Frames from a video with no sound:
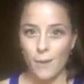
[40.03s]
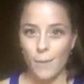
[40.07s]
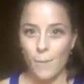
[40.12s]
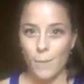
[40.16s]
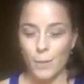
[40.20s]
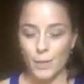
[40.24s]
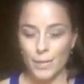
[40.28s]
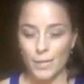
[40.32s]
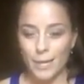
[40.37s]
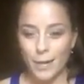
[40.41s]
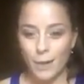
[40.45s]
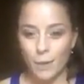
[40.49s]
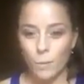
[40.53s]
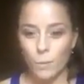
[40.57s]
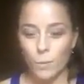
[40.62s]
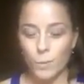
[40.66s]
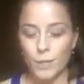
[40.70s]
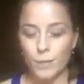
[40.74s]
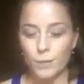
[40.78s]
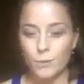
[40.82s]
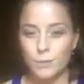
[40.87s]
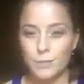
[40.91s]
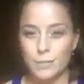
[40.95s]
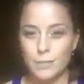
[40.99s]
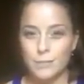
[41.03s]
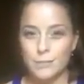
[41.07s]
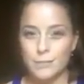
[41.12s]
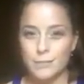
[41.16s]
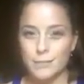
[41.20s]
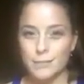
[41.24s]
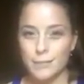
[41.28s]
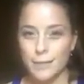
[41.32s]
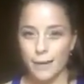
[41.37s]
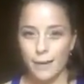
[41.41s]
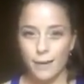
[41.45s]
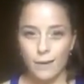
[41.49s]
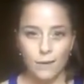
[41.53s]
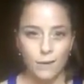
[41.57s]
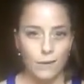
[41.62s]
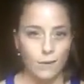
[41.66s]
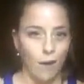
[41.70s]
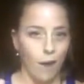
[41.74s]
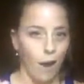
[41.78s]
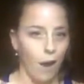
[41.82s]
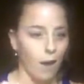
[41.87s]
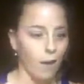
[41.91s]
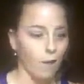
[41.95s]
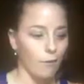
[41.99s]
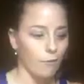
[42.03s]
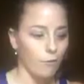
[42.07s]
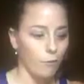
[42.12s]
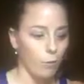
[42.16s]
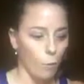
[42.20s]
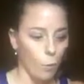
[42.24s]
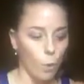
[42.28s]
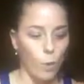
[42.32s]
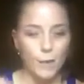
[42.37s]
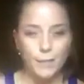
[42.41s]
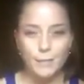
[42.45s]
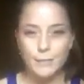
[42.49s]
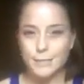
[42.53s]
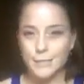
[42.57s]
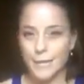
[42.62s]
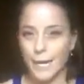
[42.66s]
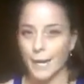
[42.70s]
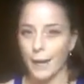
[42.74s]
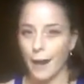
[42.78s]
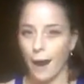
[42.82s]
But yet we use this scale of 1 to 10.